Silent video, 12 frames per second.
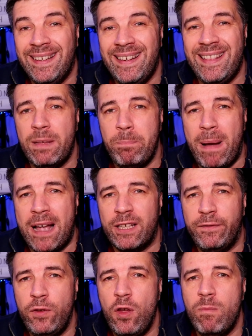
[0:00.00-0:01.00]
In the
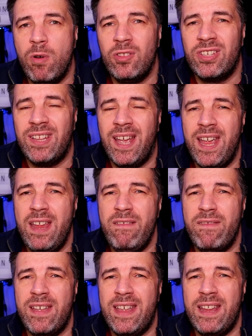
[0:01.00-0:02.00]
past few months
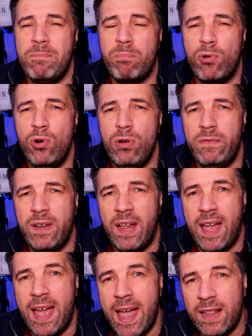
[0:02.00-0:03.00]
they've improved it
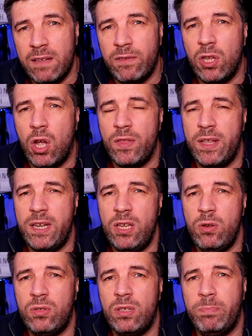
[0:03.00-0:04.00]
a hell of a lot than it
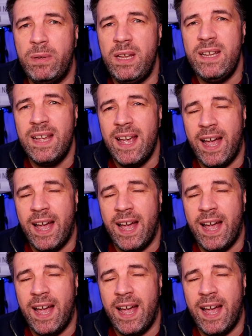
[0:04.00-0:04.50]
used to be